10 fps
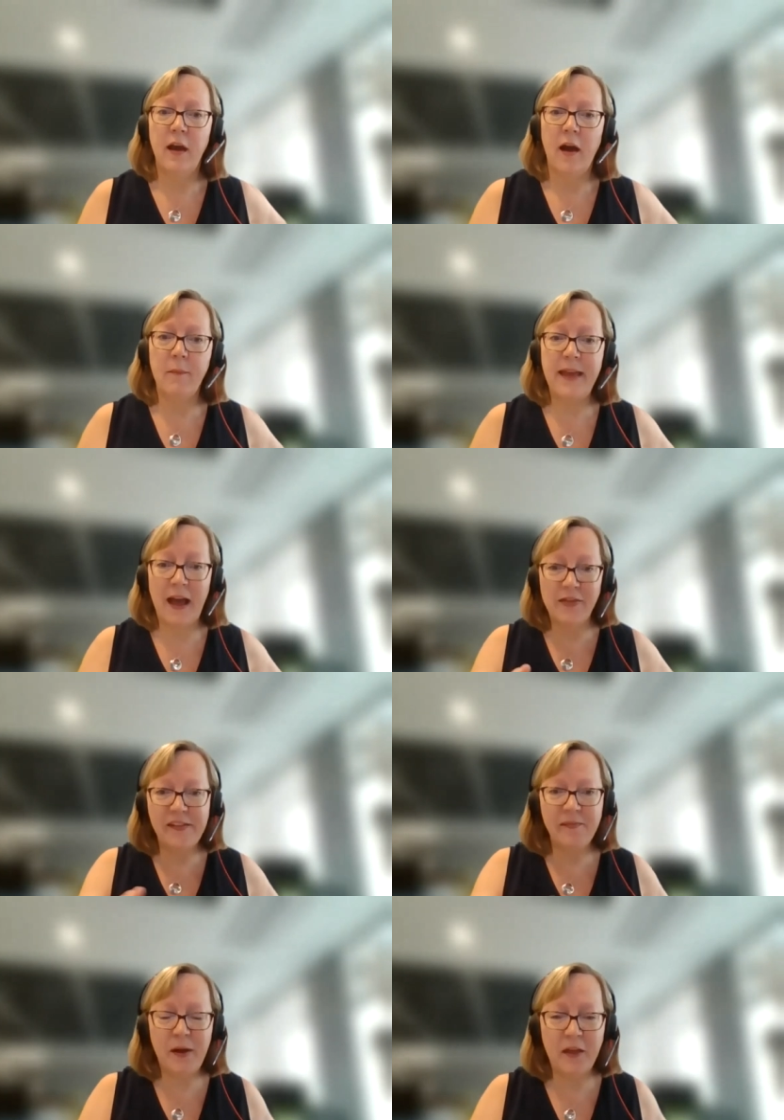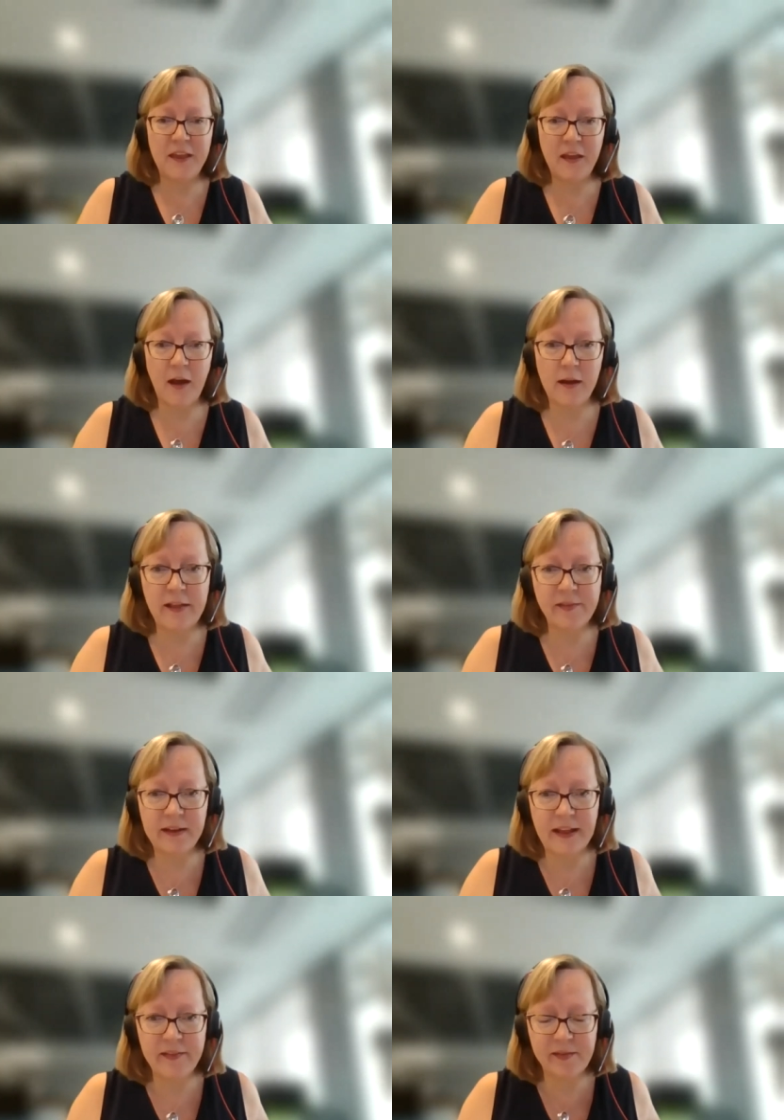Um, yeah, at this point, I think uh, let's
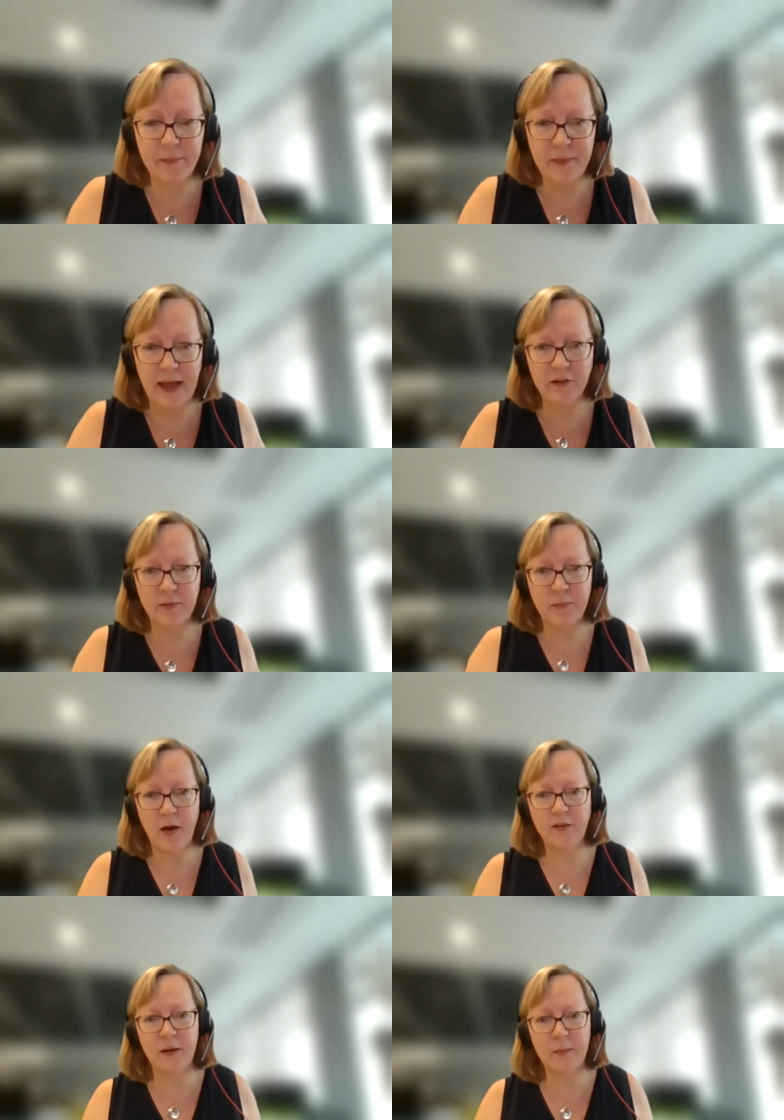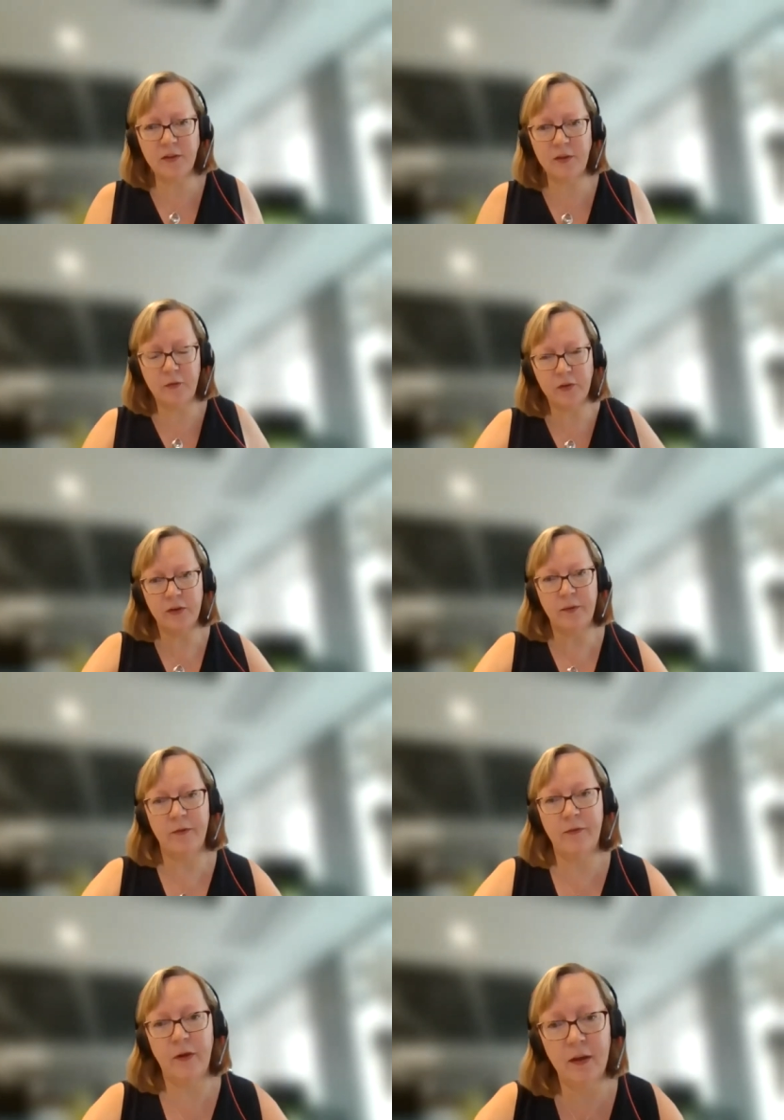let's um, hand to Martin. And Martin, you've got
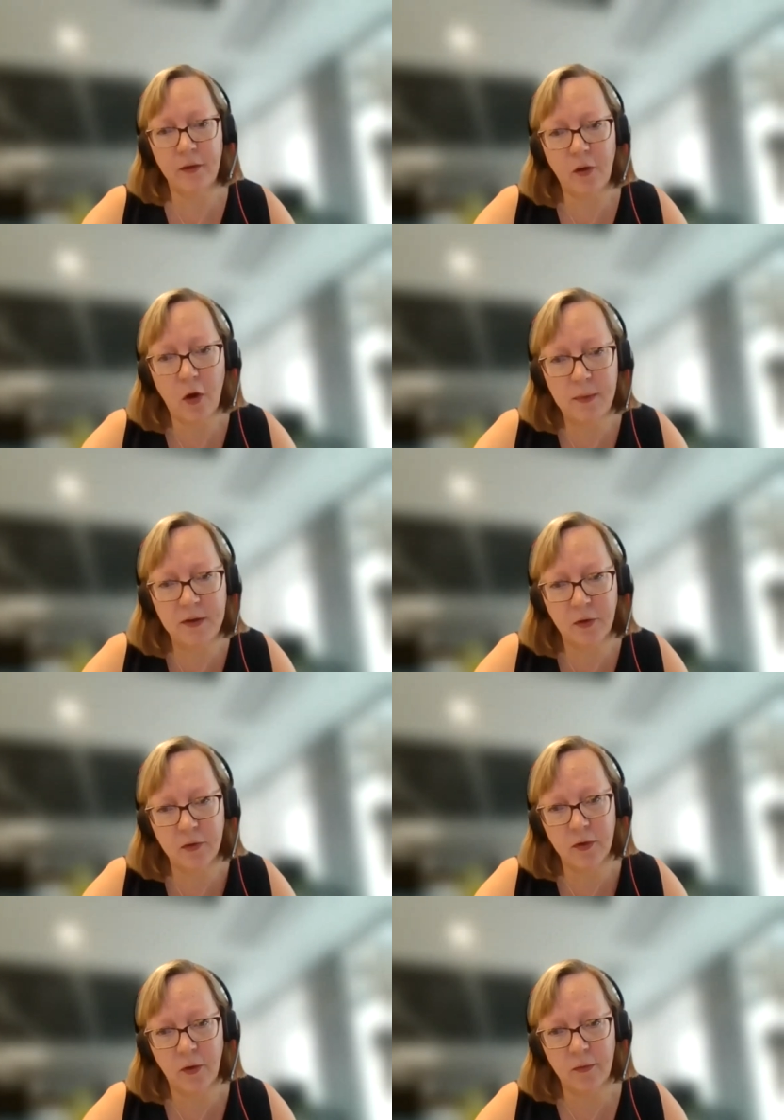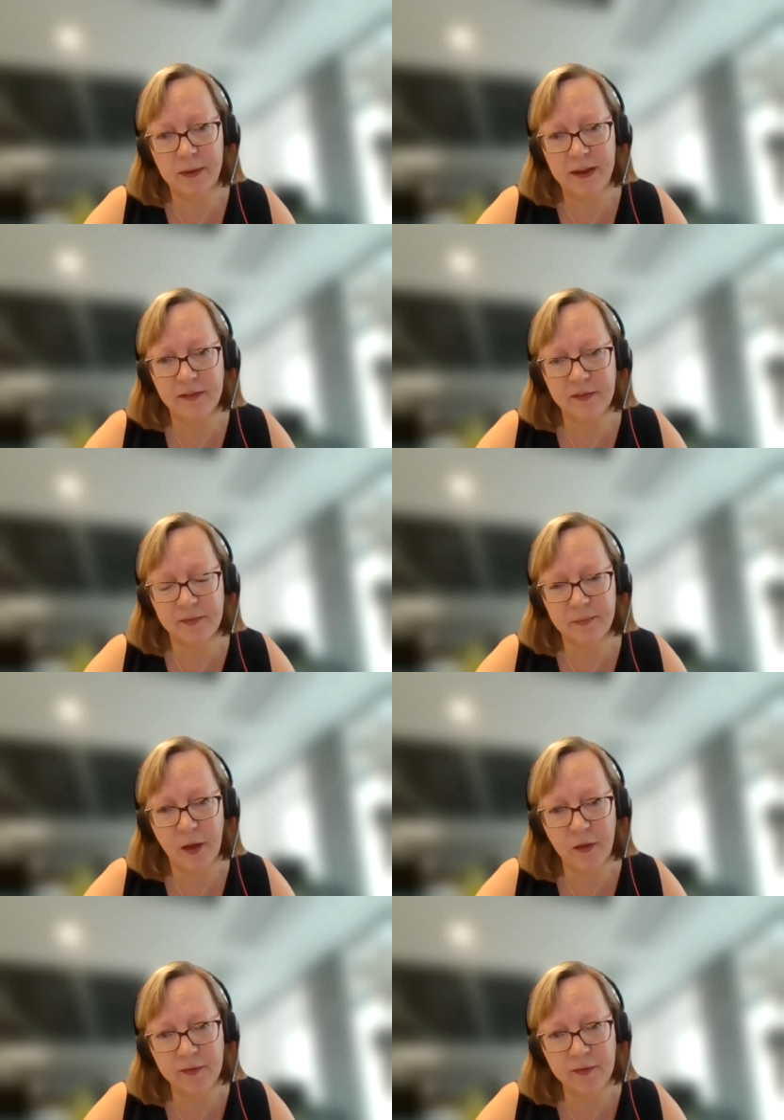a, a, a comment on, on Peter's note.